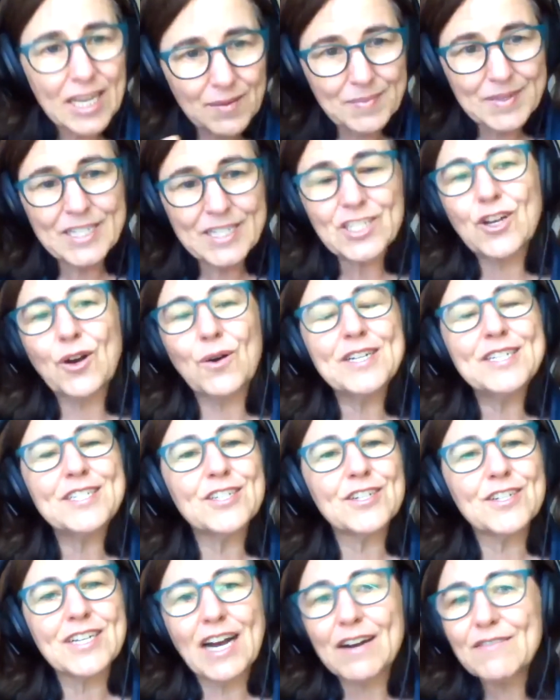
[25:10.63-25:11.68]
It means going
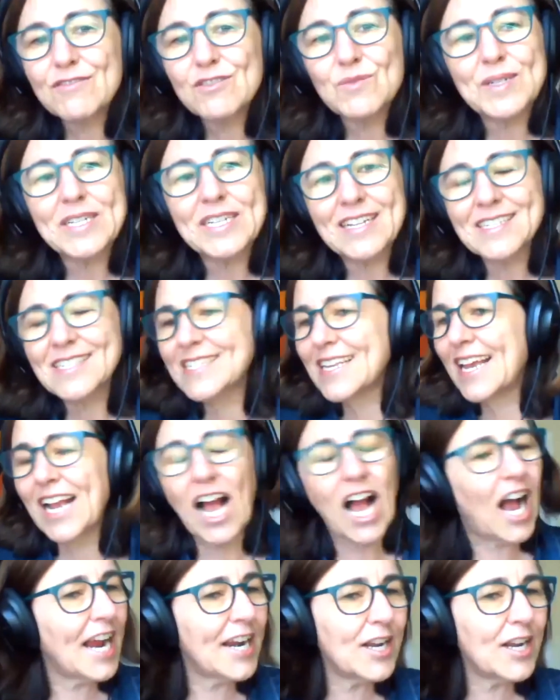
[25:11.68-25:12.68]
to your government and saying,